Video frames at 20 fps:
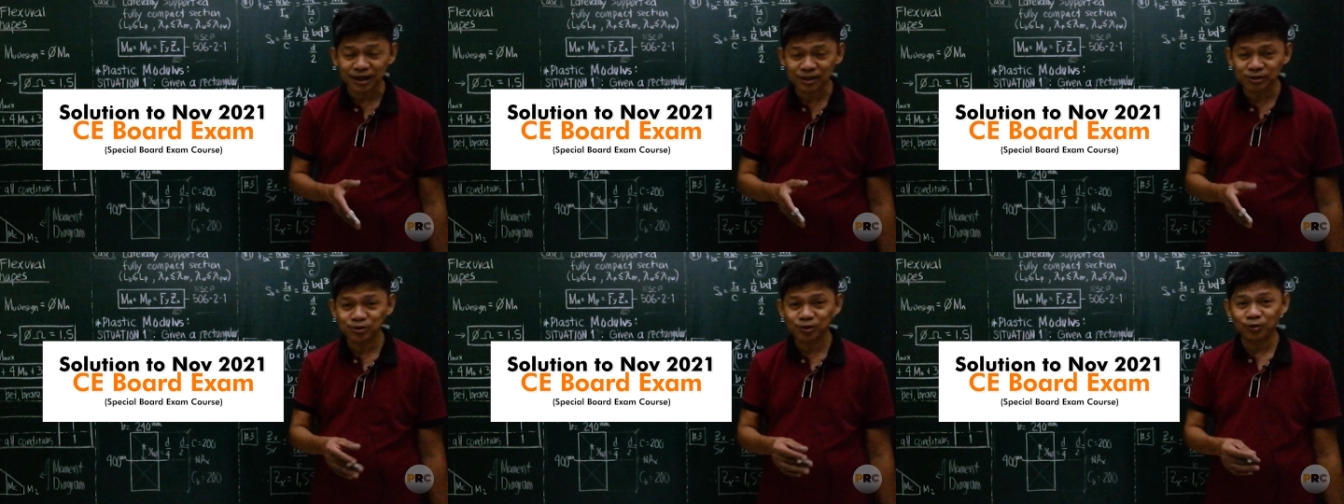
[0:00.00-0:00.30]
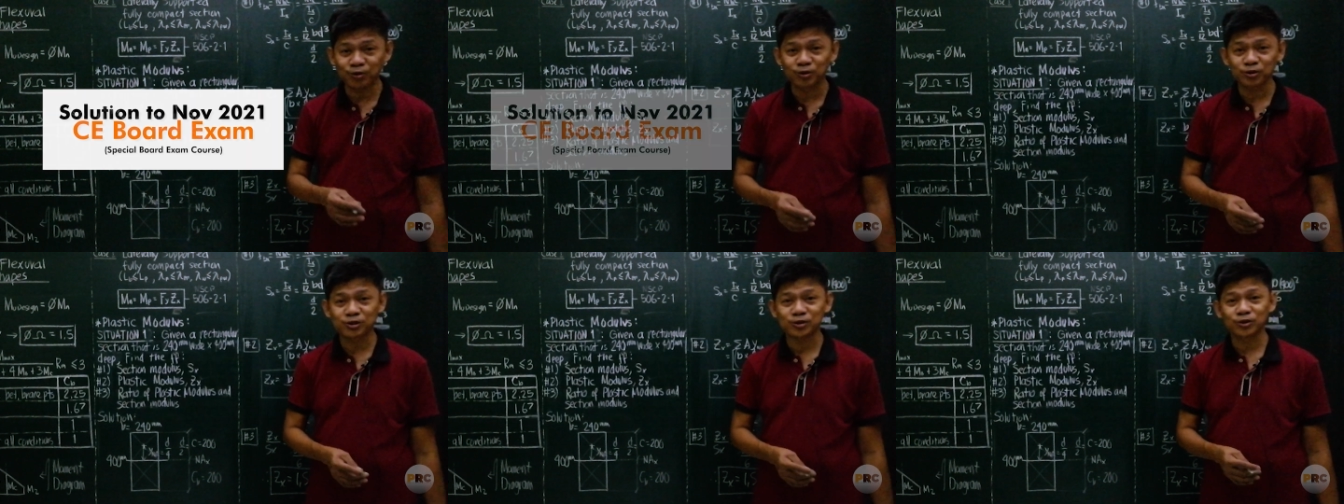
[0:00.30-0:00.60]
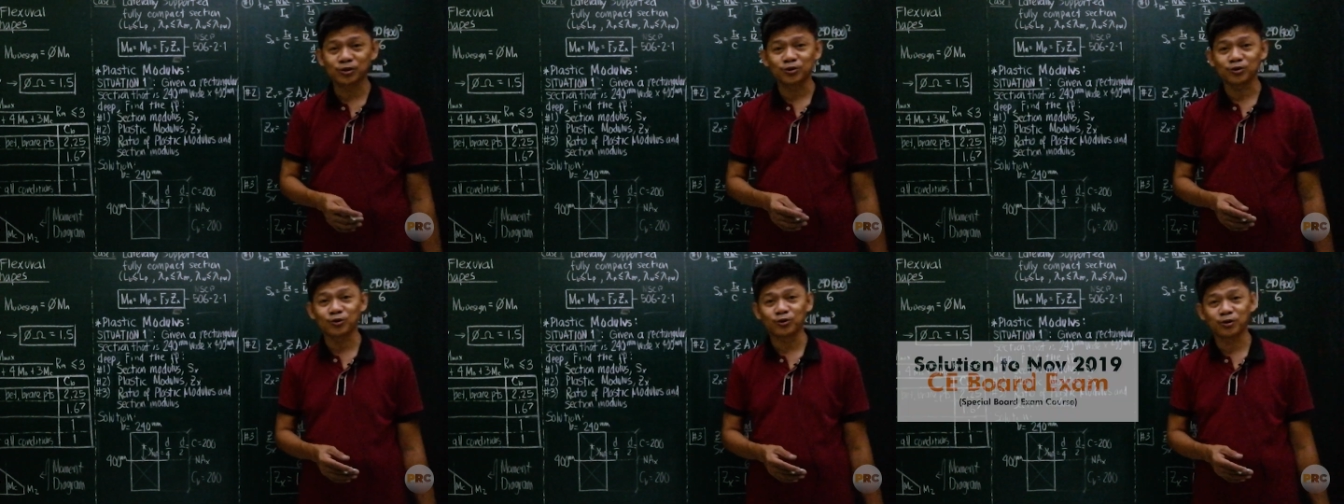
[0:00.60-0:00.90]
and
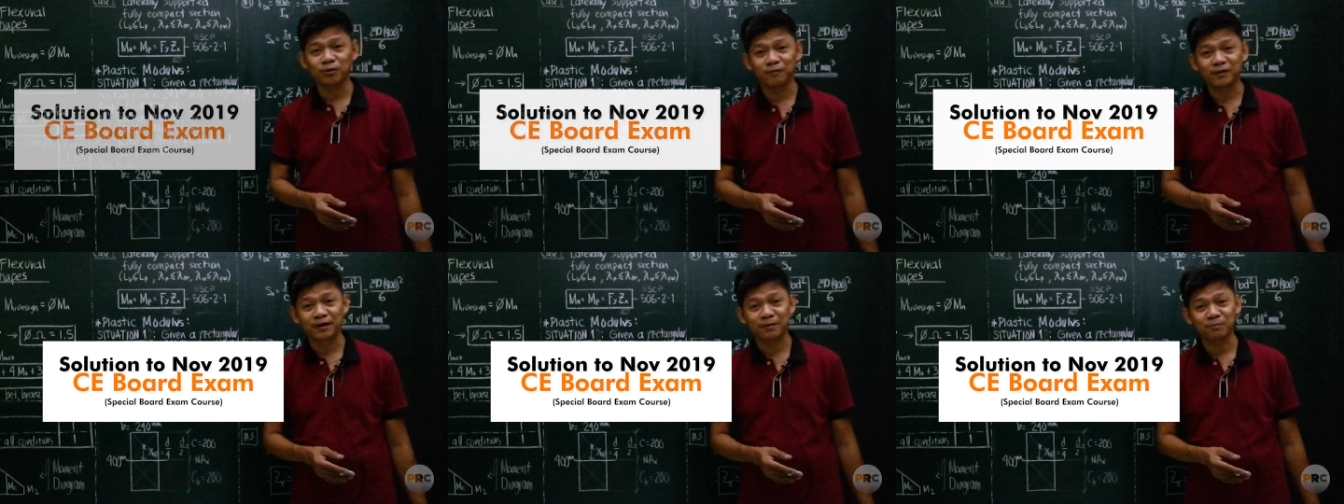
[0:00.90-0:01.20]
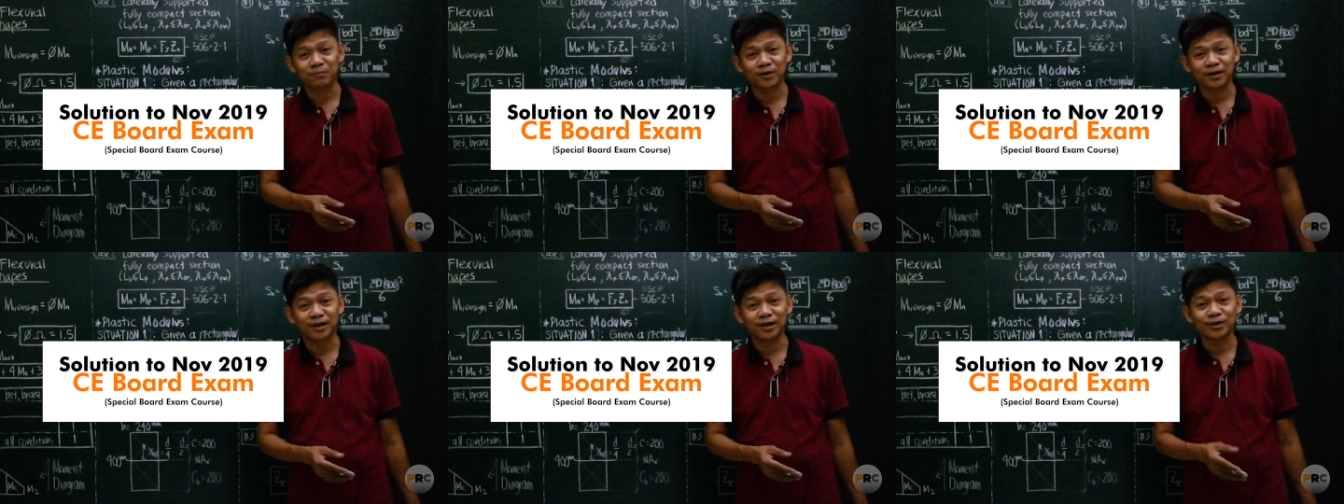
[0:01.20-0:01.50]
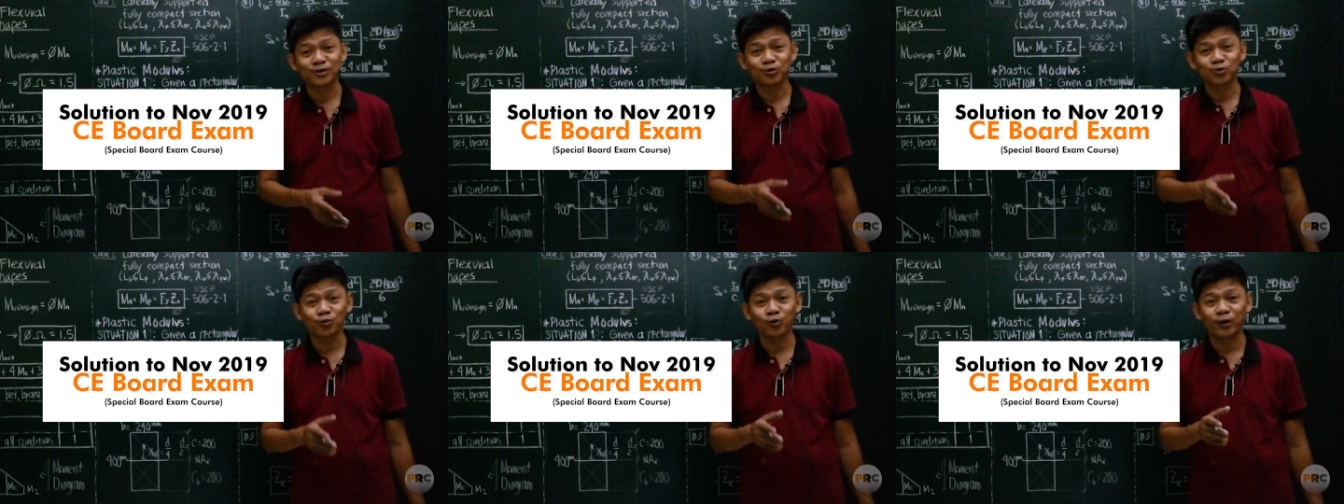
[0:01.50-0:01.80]
solution to
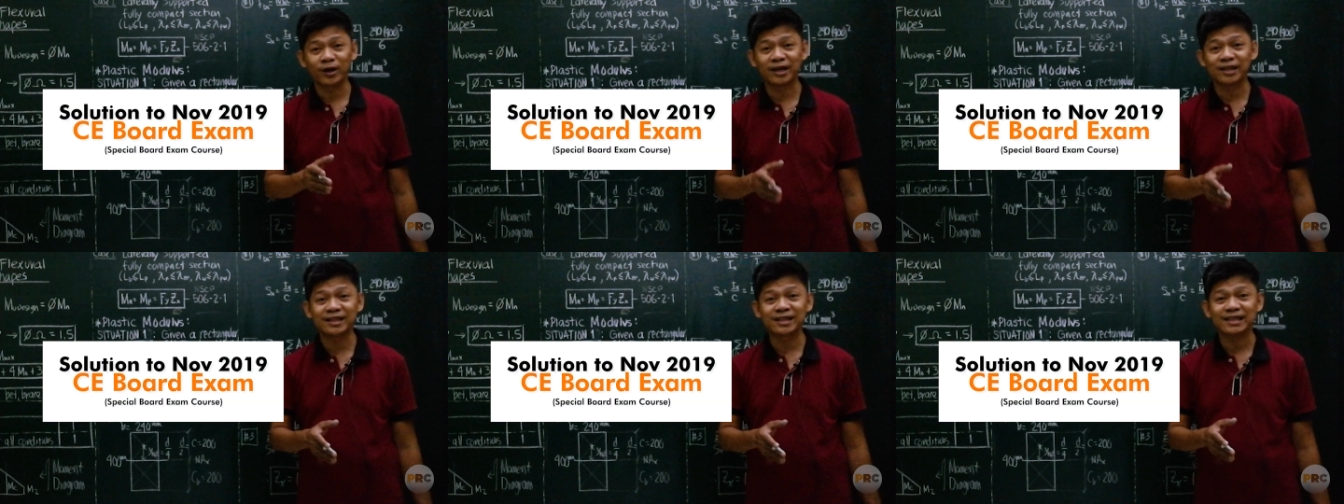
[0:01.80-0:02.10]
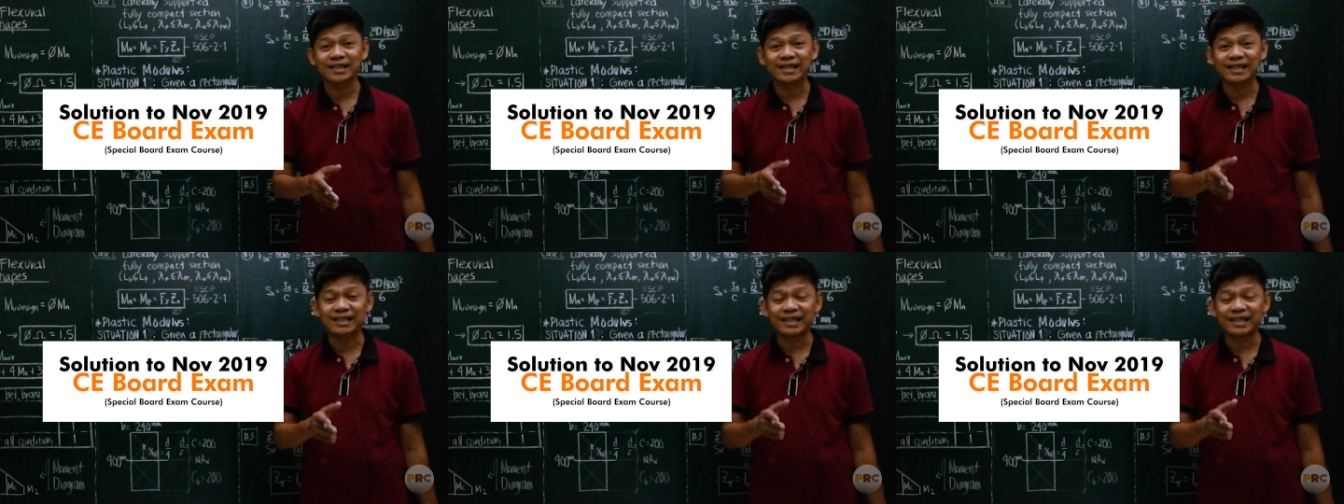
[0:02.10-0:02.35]
November twenty